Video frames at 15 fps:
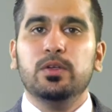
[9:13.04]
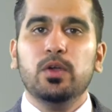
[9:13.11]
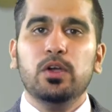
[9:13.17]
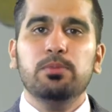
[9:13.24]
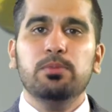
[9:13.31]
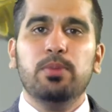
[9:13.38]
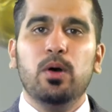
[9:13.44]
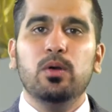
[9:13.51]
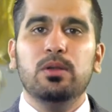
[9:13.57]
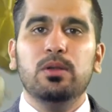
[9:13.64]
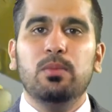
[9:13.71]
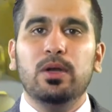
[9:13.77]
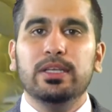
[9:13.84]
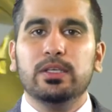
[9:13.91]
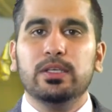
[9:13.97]
Non-polar
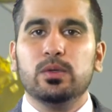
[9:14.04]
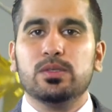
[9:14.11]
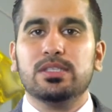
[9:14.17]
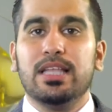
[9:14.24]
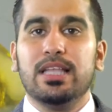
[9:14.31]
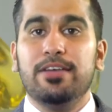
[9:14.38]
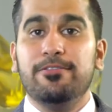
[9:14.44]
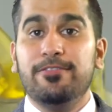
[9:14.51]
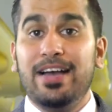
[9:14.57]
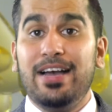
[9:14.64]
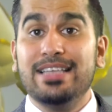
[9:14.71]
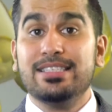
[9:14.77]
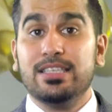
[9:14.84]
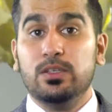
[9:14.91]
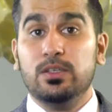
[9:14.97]
molecules like
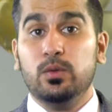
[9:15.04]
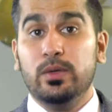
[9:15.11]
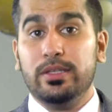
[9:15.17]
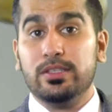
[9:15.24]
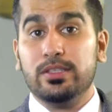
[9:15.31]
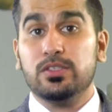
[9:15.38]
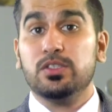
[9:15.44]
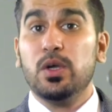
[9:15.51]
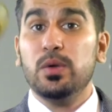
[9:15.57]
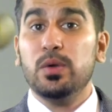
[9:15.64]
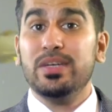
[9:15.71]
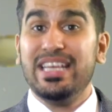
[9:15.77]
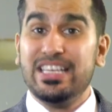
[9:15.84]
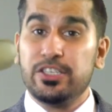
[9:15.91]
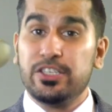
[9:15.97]
fats and oils
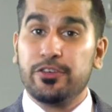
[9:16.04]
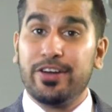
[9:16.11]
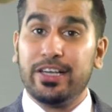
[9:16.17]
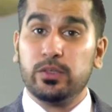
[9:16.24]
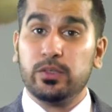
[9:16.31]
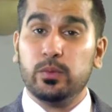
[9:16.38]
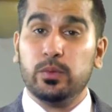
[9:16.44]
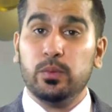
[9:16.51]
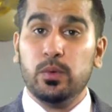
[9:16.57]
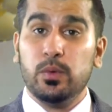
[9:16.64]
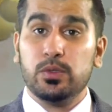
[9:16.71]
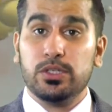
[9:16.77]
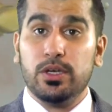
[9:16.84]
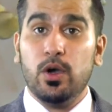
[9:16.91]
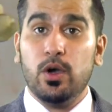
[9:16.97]
don't interact with
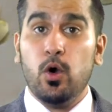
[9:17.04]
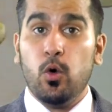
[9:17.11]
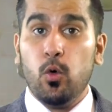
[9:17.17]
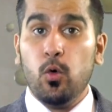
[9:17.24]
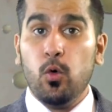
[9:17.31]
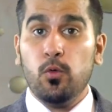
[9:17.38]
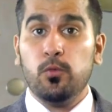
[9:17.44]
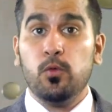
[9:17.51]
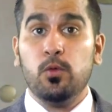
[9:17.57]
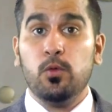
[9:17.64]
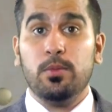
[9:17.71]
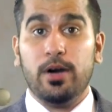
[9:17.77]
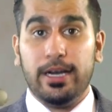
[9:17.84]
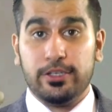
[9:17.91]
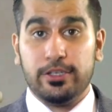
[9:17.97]
water or
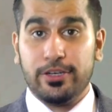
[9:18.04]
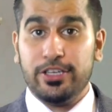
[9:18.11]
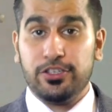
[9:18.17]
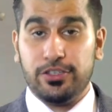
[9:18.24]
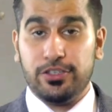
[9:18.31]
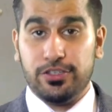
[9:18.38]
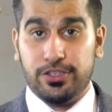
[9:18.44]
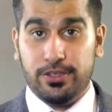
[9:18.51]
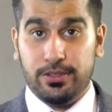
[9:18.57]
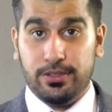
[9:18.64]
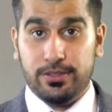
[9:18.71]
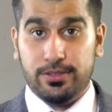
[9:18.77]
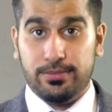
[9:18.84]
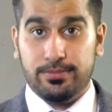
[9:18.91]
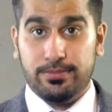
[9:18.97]
form hydration
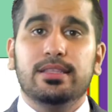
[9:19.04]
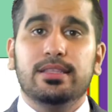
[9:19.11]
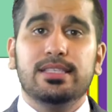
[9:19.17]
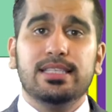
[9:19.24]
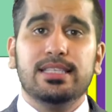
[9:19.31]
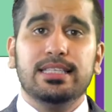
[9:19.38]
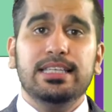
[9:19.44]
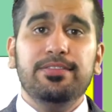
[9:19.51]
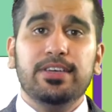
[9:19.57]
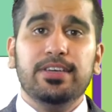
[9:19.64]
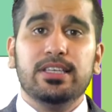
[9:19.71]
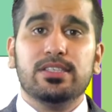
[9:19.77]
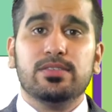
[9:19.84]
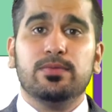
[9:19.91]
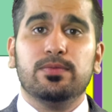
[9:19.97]
shells. The
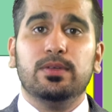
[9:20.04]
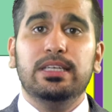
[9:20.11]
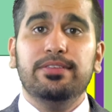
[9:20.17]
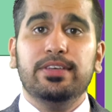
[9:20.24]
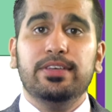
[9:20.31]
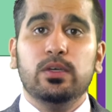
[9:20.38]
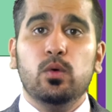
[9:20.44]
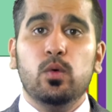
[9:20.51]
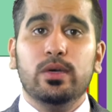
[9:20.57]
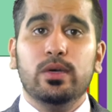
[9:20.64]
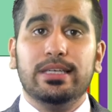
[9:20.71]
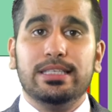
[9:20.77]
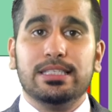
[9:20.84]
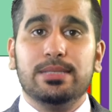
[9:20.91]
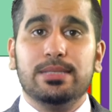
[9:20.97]
significance for living
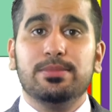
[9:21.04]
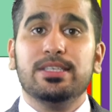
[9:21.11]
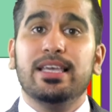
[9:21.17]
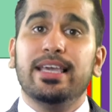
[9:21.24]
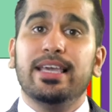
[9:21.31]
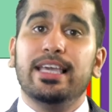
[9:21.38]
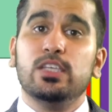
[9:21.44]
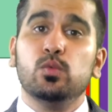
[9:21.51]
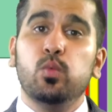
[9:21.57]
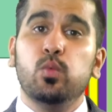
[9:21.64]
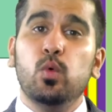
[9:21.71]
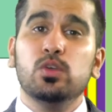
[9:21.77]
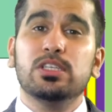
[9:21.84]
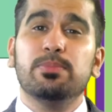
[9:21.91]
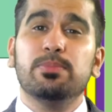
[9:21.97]
organisms is
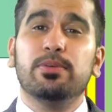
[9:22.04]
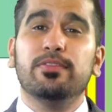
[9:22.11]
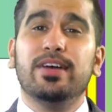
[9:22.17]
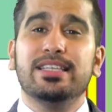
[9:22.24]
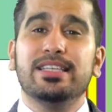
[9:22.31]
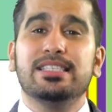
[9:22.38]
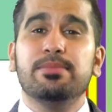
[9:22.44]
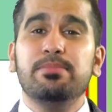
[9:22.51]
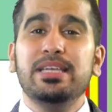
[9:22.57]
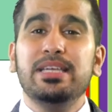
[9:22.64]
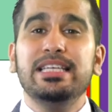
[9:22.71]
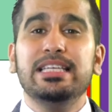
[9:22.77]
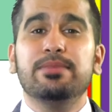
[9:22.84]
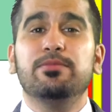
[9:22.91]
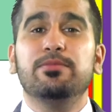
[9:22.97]
water provides a
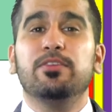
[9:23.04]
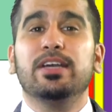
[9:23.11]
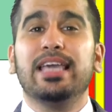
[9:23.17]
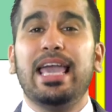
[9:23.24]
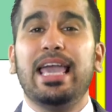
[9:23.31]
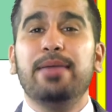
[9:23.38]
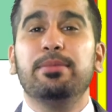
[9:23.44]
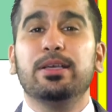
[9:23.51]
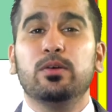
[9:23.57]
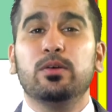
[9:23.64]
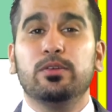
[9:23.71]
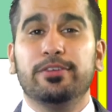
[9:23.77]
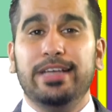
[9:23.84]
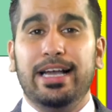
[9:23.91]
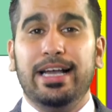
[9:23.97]
medium for
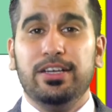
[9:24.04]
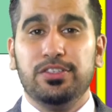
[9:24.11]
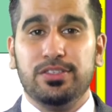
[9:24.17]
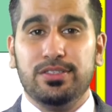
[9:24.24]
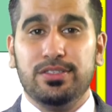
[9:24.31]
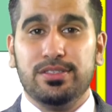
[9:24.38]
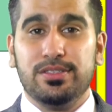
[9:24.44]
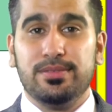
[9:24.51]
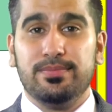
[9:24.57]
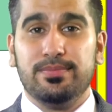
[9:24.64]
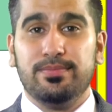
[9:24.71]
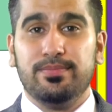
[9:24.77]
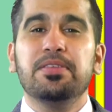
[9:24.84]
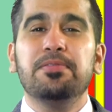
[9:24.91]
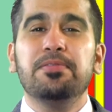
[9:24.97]
chemical reactions.
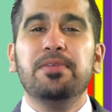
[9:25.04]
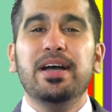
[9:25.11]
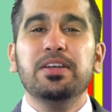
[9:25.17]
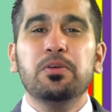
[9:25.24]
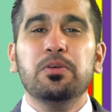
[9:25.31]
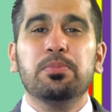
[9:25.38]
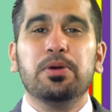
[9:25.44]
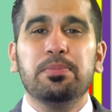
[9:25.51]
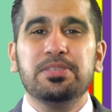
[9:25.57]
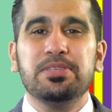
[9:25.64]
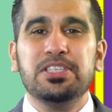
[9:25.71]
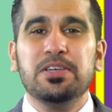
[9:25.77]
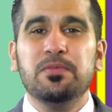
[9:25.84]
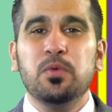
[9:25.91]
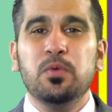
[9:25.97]
The final
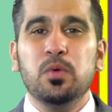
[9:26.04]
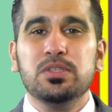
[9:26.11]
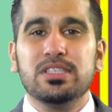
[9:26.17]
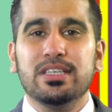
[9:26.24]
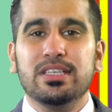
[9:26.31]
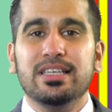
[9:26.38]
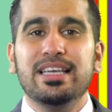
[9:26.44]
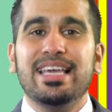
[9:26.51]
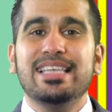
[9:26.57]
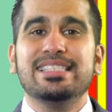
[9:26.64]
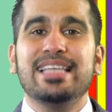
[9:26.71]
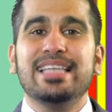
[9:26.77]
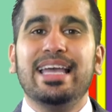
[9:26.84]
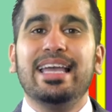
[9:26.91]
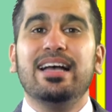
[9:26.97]
property of water is
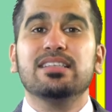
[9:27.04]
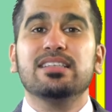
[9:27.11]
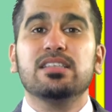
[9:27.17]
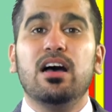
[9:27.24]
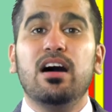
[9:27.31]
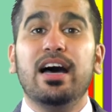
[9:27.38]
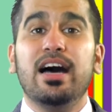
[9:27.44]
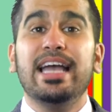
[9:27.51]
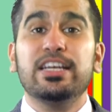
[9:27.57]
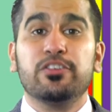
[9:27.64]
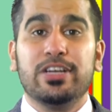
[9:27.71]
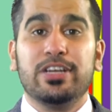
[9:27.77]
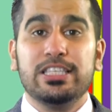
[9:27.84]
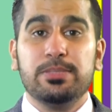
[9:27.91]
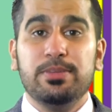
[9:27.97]
that it has a high
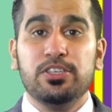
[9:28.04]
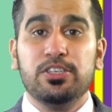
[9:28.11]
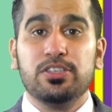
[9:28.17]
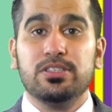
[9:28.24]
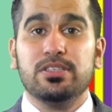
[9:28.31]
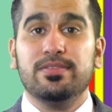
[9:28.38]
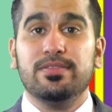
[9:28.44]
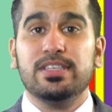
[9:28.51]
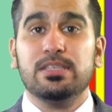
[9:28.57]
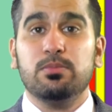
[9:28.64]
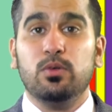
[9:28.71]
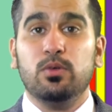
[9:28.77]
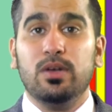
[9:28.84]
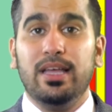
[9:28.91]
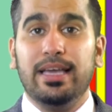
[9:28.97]
transmission to
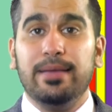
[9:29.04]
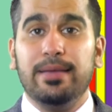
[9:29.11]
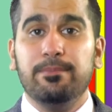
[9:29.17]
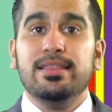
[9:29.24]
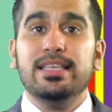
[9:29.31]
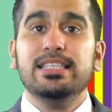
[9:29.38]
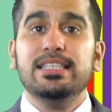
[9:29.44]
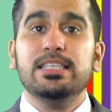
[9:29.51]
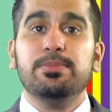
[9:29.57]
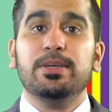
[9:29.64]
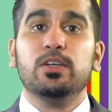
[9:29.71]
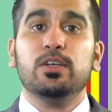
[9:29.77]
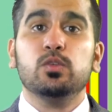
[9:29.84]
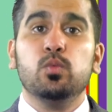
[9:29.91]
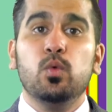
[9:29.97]
visible light. This is
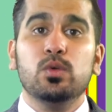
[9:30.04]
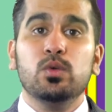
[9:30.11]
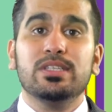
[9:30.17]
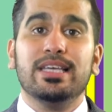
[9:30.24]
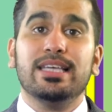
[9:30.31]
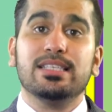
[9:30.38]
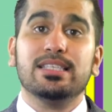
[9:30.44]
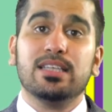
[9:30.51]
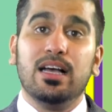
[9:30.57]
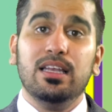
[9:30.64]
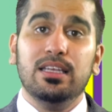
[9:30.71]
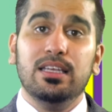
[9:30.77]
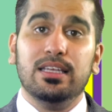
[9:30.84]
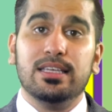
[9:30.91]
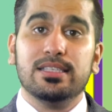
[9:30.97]
because water is
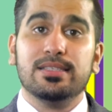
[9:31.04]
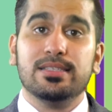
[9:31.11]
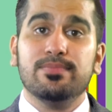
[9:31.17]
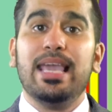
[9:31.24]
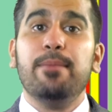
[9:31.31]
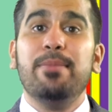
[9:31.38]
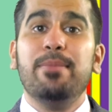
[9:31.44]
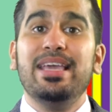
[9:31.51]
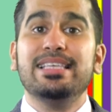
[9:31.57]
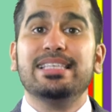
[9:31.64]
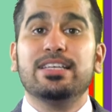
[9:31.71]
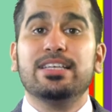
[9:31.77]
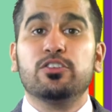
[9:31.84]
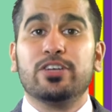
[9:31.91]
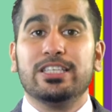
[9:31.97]
colorless. It makes
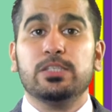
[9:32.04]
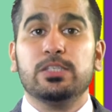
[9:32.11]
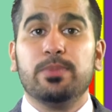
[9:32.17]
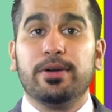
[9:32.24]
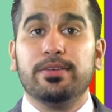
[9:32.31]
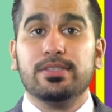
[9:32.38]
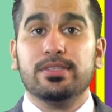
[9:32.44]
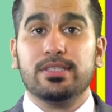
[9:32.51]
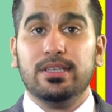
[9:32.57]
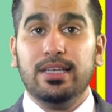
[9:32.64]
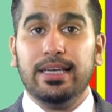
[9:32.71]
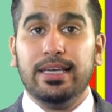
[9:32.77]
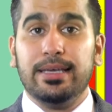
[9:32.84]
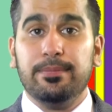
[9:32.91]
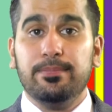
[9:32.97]
it transparent to
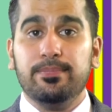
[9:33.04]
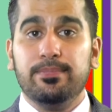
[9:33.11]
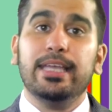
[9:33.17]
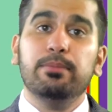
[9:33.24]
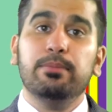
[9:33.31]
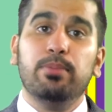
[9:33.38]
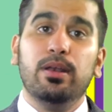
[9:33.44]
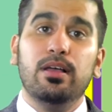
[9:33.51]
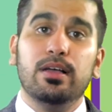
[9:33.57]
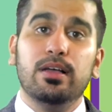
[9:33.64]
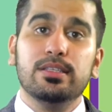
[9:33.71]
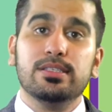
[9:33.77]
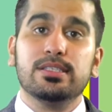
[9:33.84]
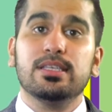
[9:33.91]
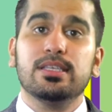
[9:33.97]
light. In
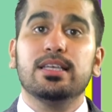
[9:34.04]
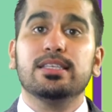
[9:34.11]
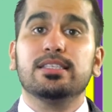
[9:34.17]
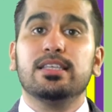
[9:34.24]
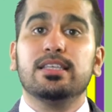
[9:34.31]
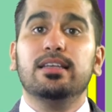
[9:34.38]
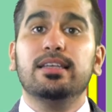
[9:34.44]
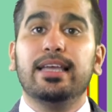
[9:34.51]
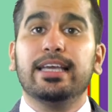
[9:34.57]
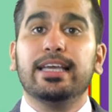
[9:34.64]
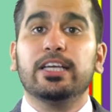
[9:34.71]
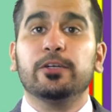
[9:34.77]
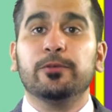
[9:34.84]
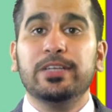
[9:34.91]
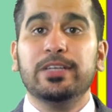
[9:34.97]
plants, sunlight
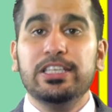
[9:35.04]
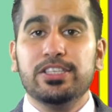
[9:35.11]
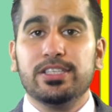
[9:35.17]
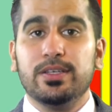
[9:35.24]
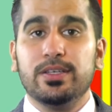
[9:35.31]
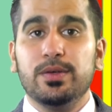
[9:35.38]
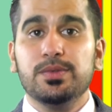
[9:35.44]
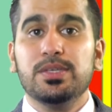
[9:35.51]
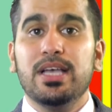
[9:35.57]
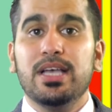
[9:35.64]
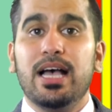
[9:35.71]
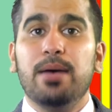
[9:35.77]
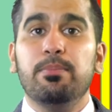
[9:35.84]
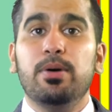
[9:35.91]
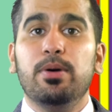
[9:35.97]
can reach cells
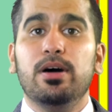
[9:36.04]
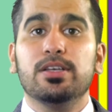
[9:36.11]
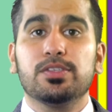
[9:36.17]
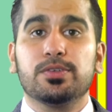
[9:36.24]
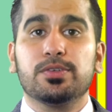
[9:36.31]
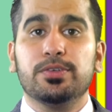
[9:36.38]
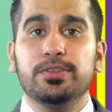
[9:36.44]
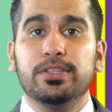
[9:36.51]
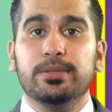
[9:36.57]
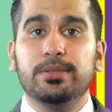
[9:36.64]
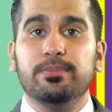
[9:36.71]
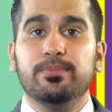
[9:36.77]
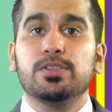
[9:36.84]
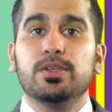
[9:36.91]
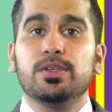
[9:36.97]
and pass through
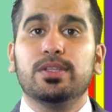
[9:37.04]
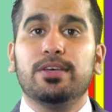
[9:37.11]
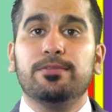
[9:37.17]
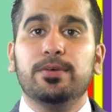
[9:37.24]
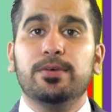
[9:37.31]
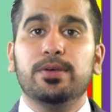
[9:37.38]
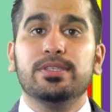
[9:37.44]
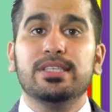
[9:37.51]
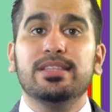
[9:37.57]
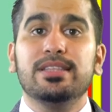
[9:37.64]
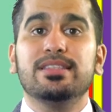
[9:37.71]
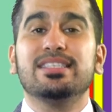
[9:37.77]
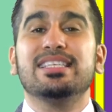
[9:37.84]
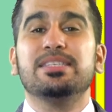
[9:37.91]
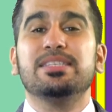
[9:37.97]
them so that
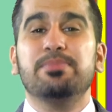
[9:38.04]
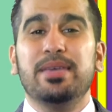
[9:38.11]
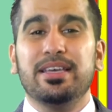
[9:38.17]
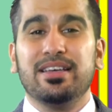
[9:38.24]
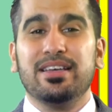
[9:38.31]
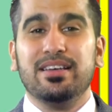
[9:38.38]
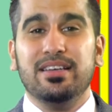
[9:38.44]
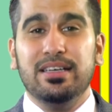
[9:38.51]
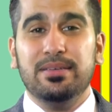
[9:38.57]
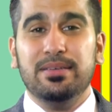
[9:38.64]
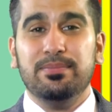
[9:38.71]
photosynthesis may occur.